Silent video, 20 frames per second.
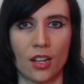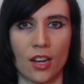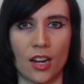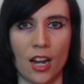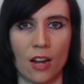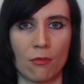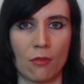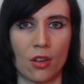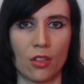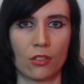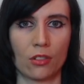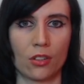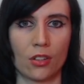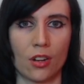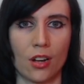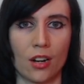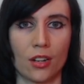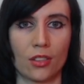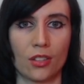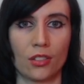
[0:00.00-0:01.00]
and whether or
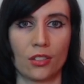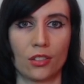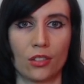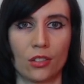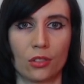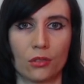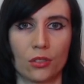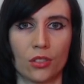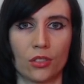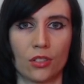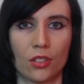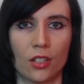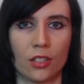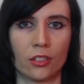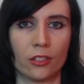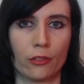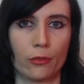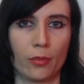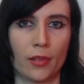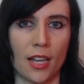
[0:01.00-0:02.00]
not this is the result
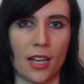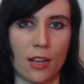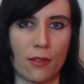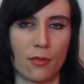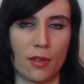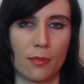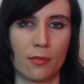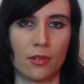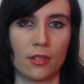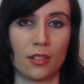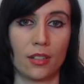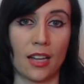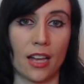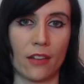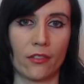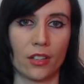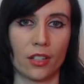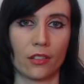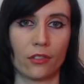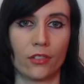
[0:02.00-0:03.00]
of Black people
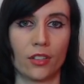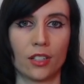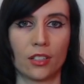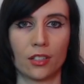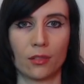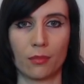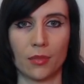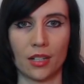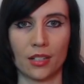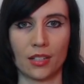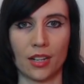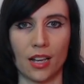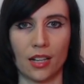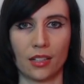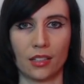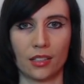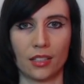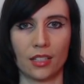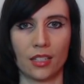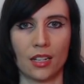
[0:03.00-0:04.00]
having a victim
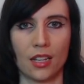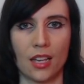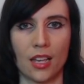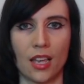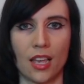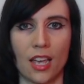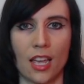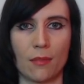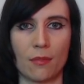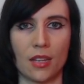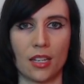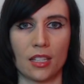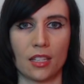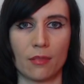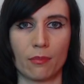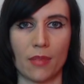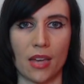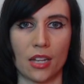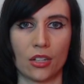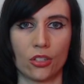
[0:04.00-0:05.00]
mentality and
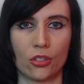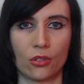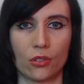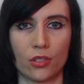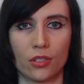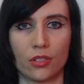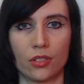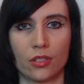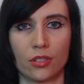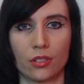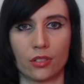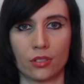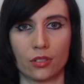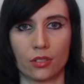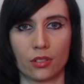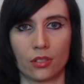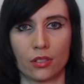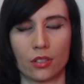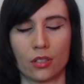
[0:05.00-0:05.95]
making bad choices.